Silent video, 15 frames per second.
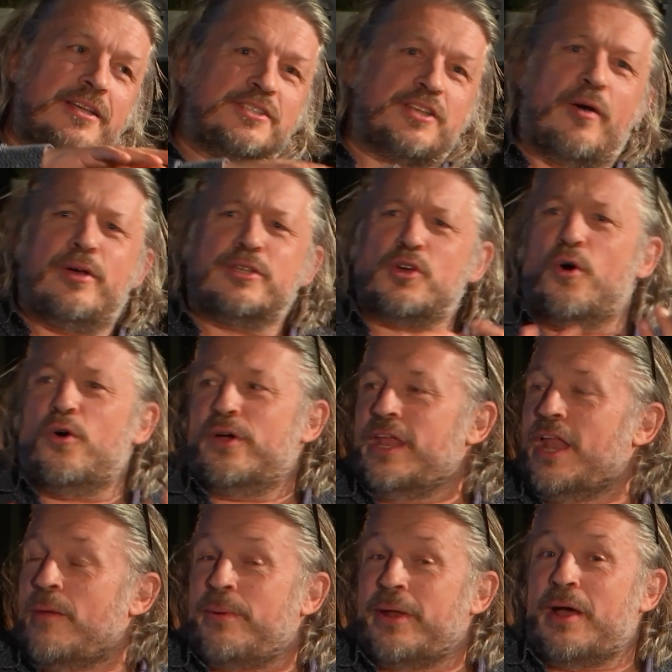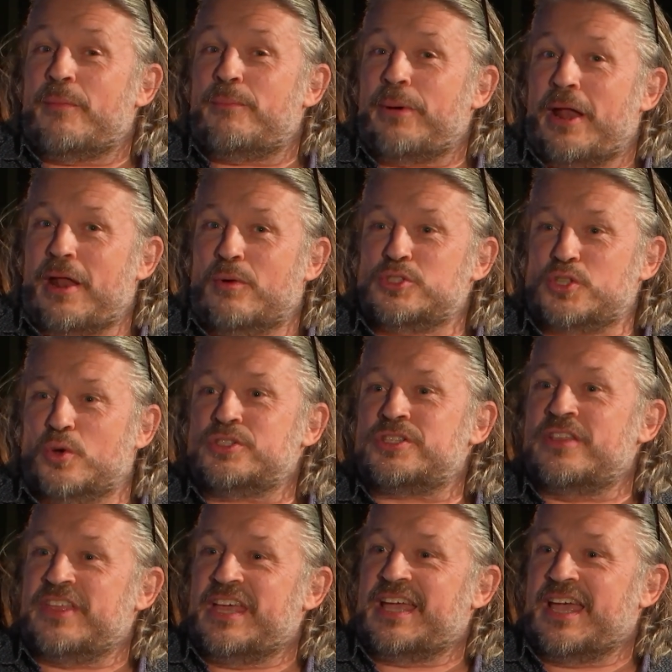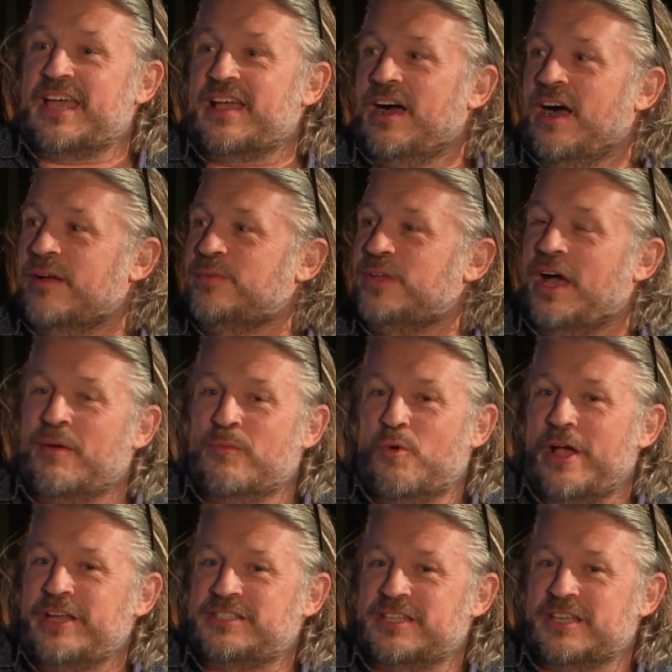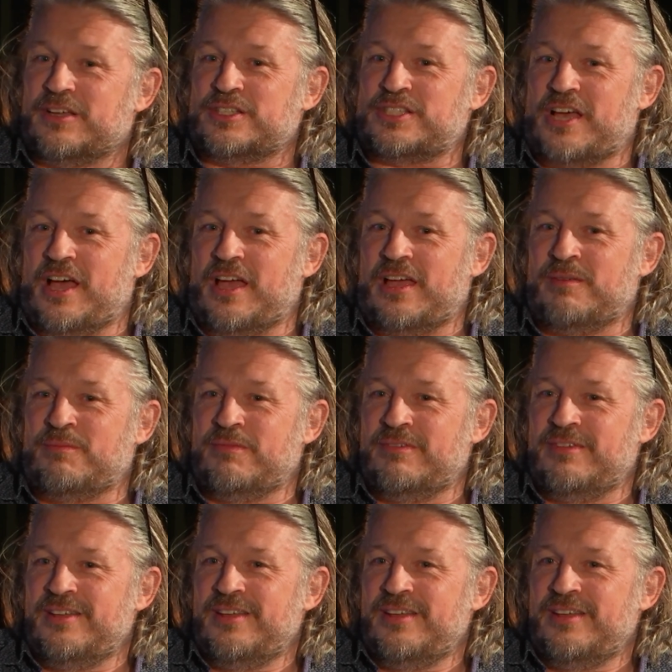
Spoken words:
So it's all, but I was also thinking, I'm wasting a time.